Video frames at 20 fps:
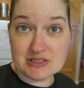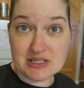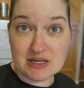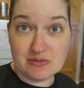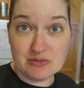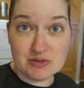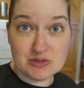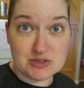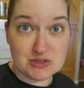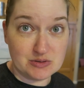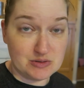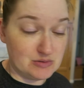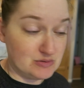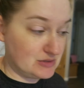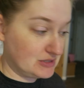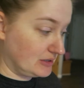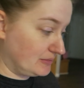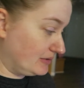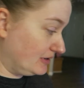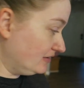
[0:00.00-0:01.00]
which I will show you
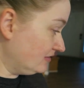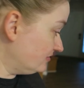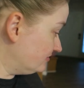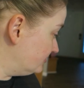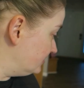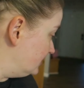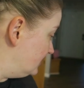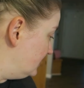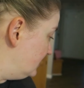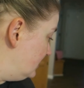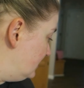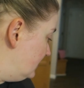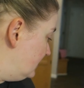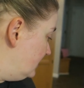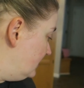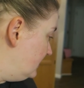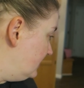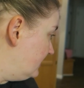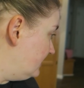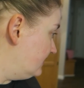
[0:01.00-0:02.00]
some of.
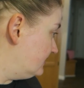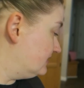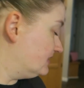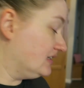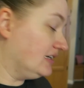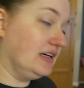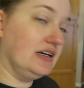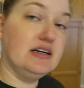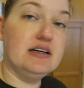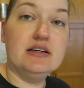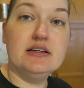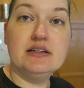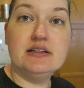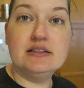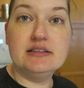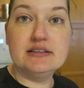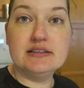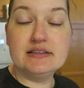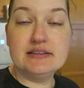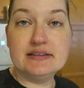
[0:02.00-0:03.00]
And uh,
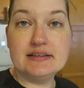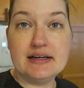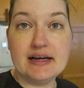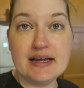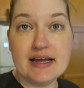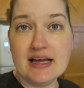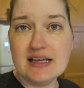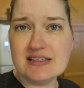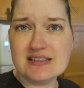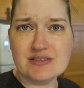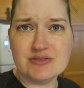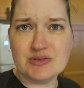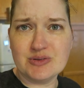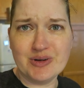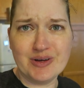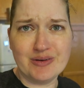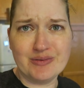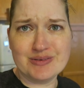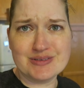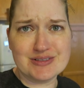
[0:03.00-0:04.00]
I asked if
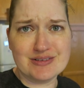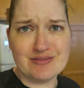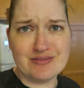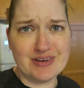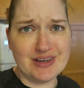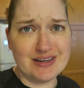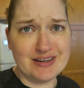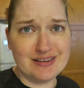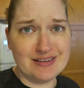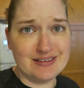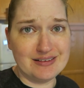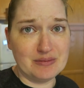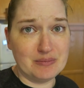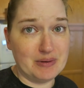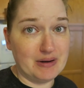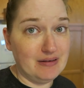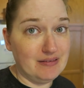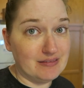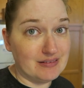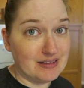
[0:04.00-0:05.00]
Doyle was invited and
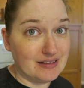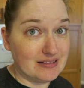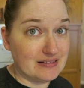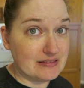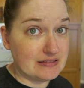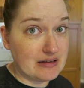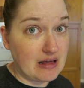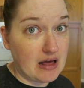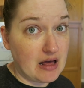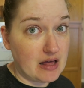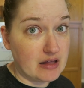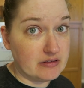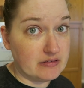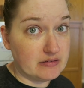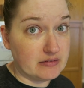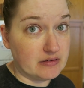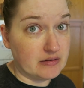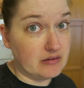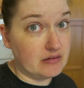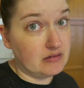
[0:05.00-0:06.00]
apparently he's not,
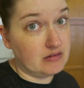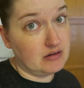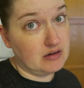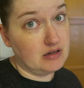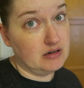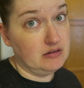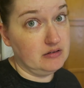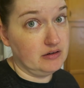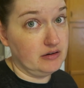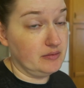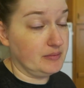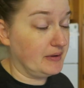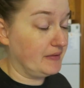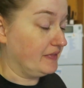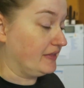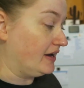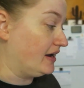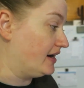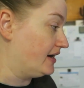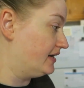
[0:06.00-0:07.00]
so I don't know
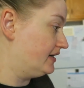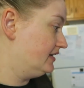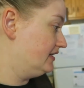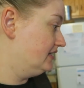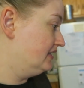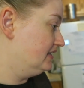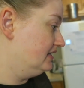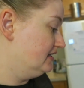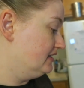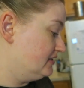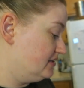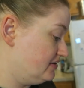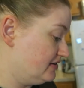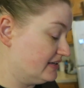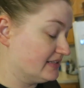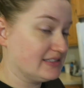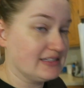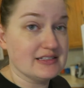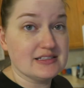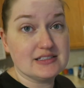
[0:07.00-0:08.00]
about that. You
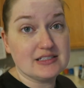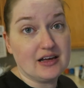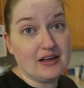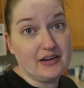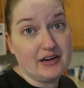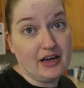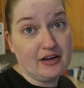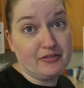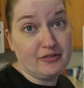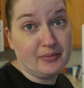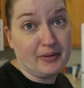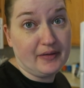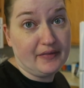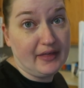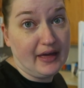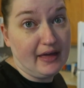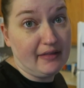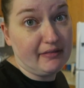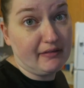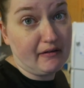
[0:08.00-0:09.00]
guys can sound off about
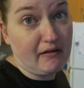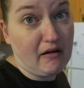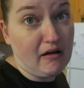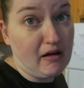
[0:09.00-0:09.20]
that in the